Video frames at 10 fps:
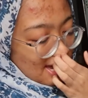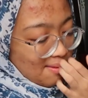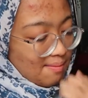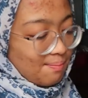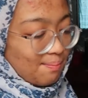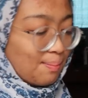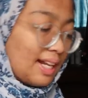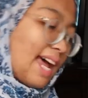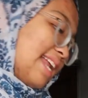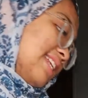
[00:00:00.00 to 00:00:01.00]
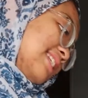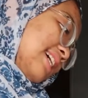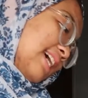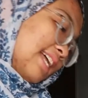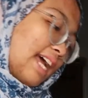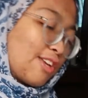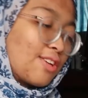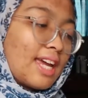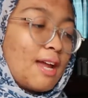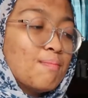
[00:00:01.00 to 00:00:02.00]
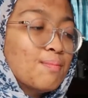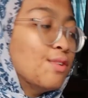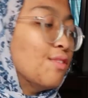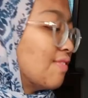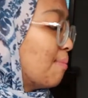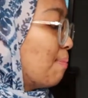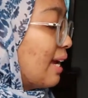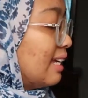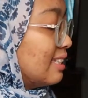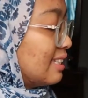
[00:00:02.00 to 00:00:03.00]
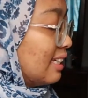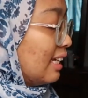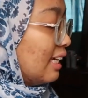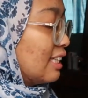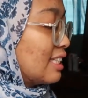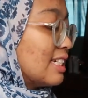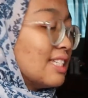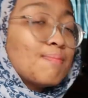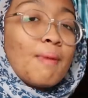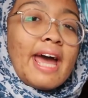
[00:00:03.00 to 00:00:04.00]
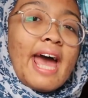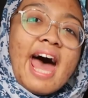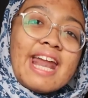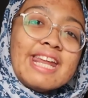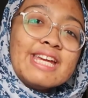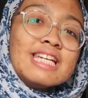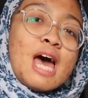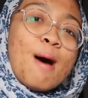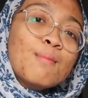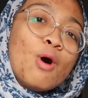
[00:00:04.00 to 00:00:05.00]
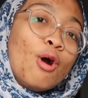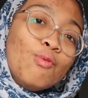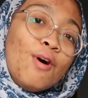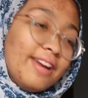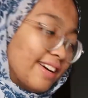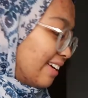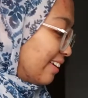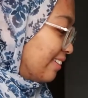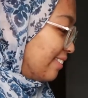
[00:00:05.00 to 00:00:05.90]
can blend it and you can move the painting just by adding more water.